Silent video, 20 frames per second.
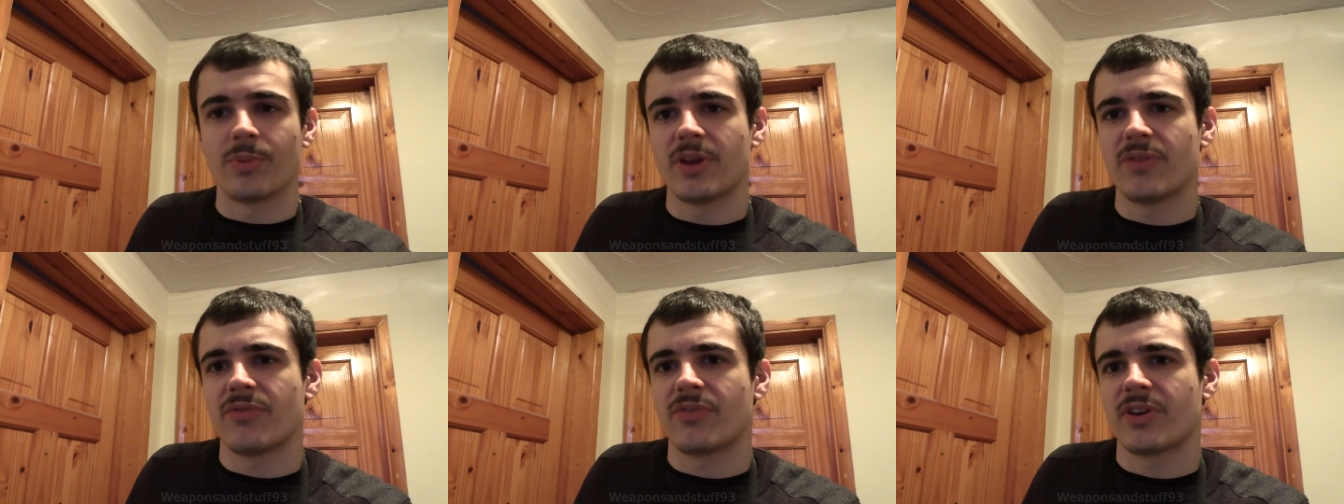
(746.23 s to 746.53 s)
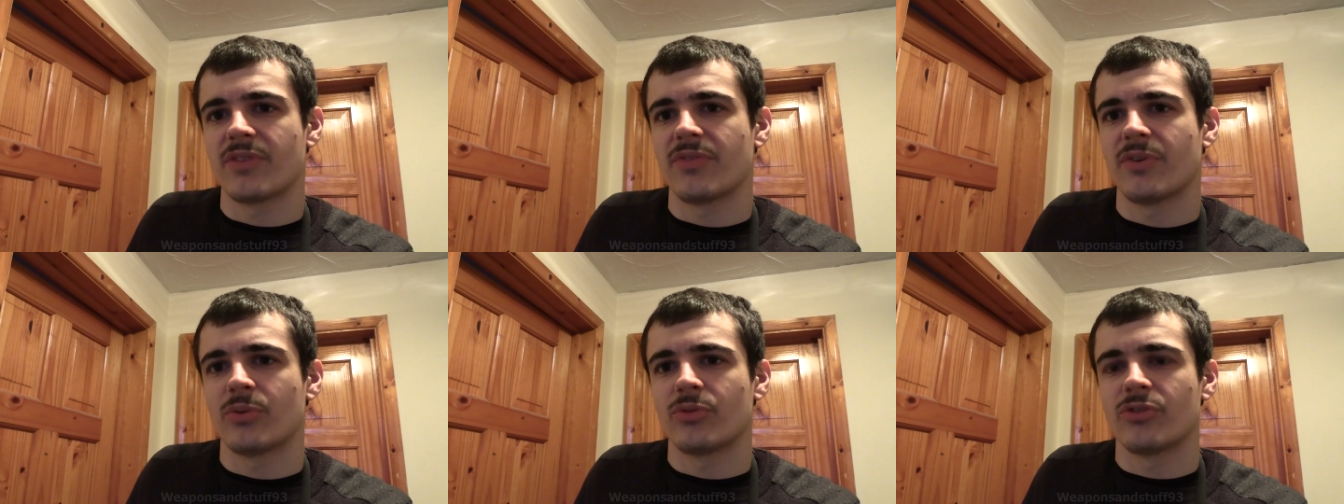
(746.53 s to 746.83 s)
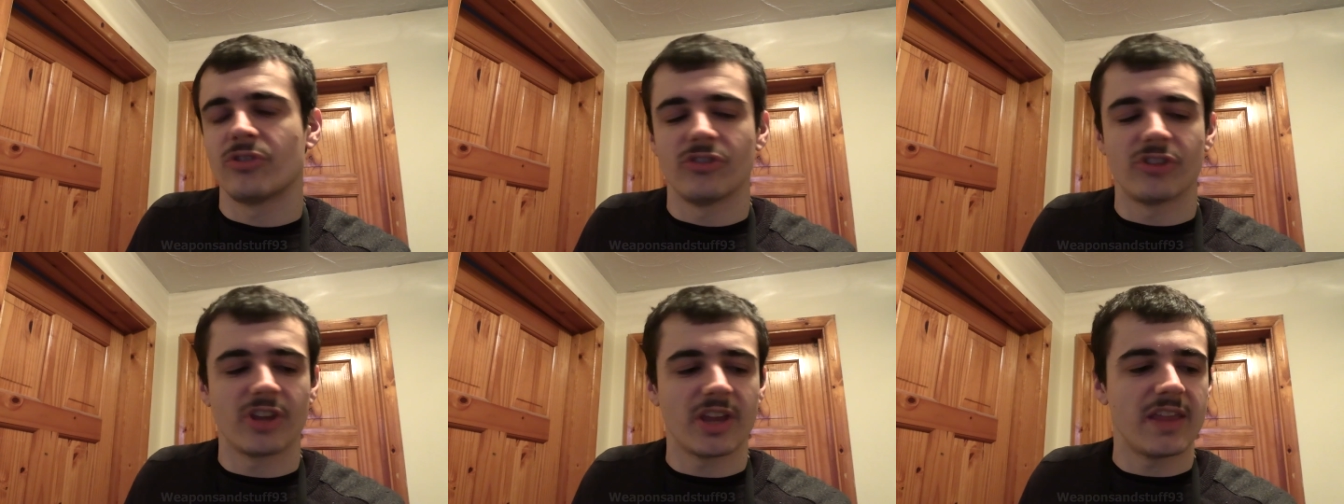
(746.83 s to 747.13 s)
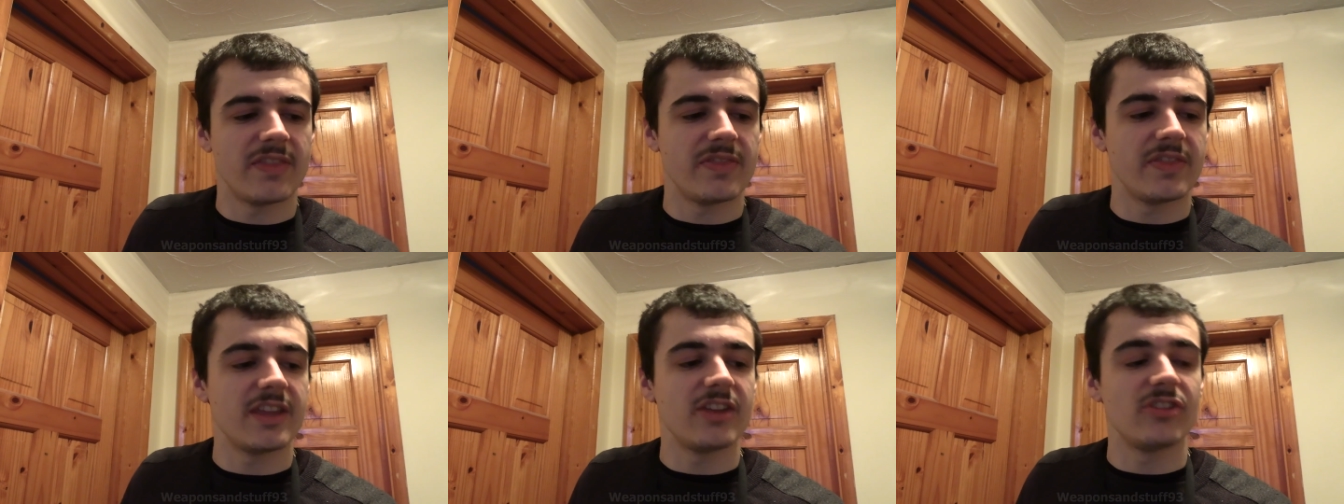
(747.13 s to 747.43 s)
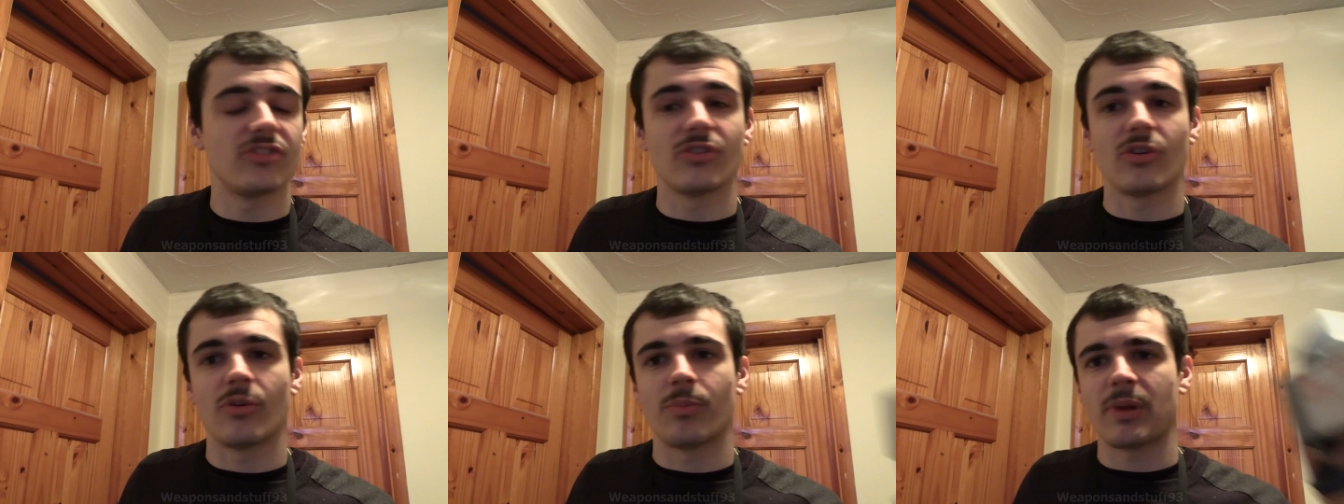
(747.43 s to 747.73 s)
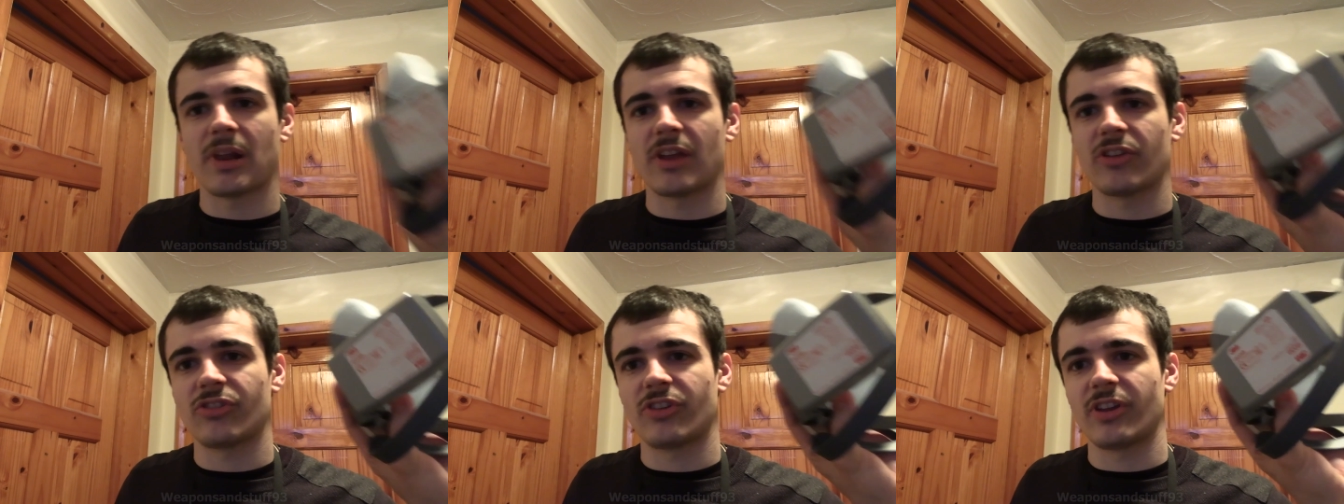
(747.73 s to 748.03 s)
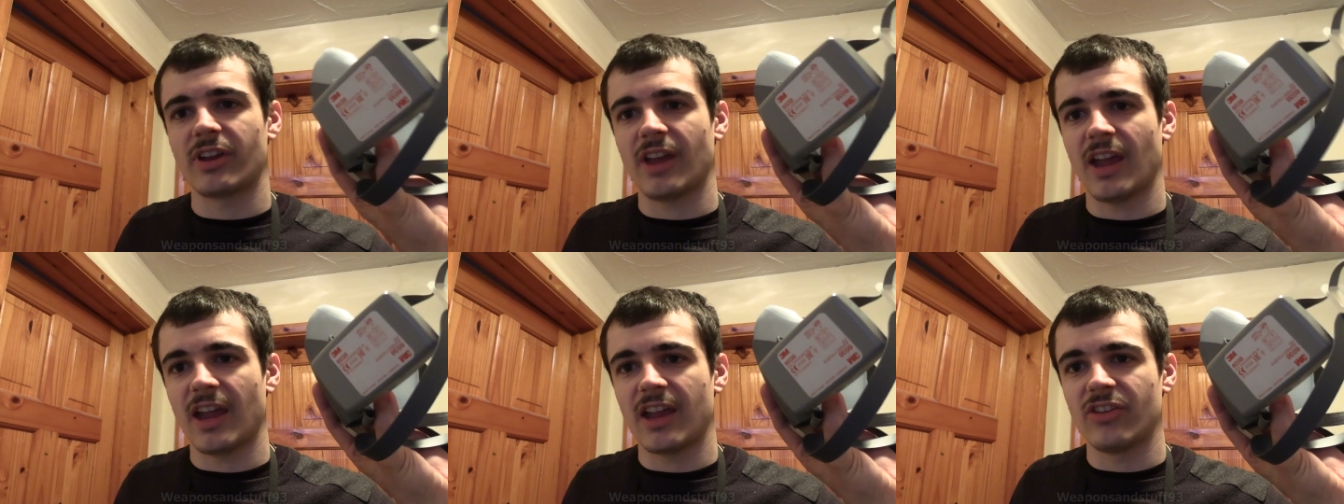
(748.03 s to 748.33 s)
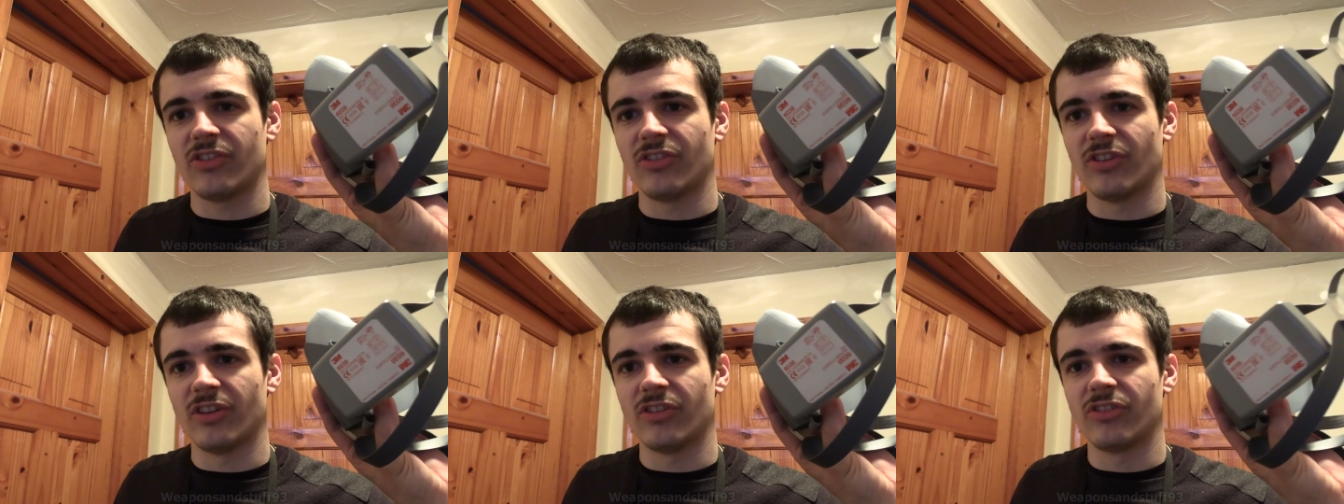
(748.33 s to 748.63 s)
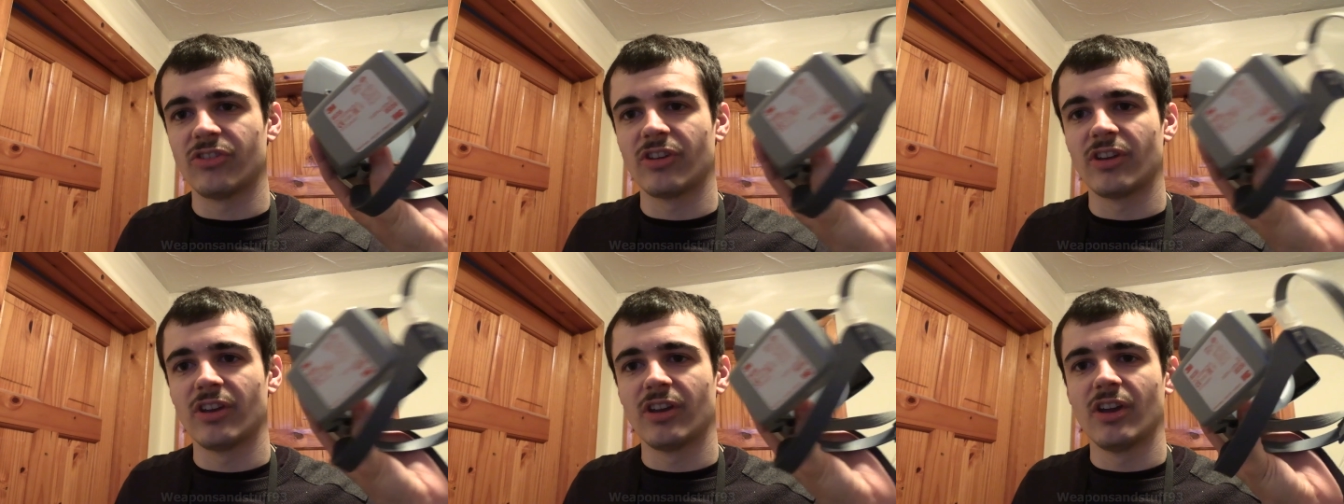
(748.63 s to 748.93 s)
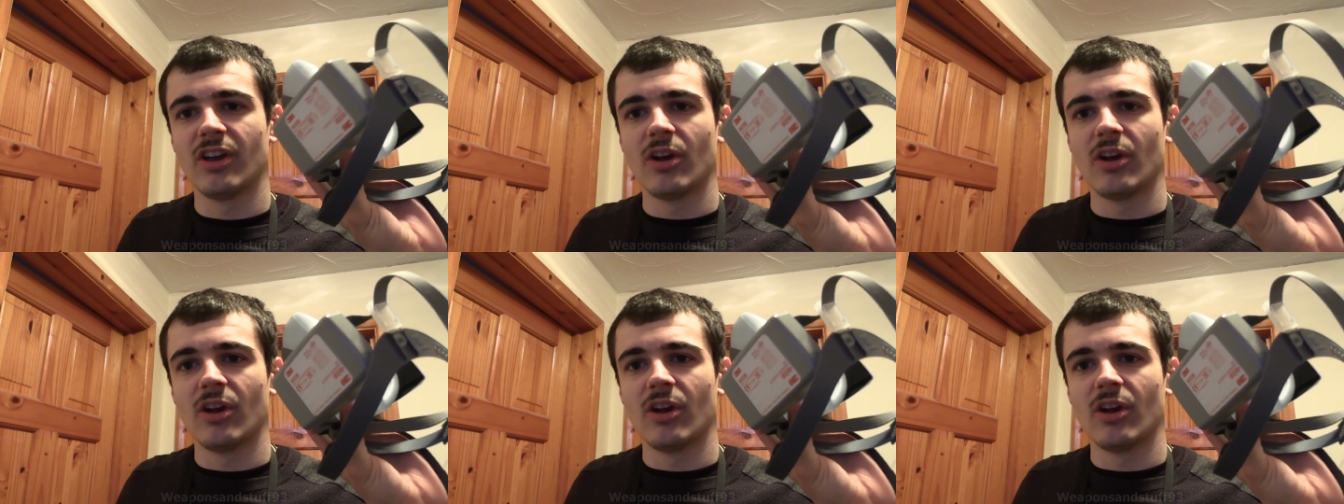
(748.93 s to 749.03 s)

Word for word: P3 filters in these sort of plastic cases,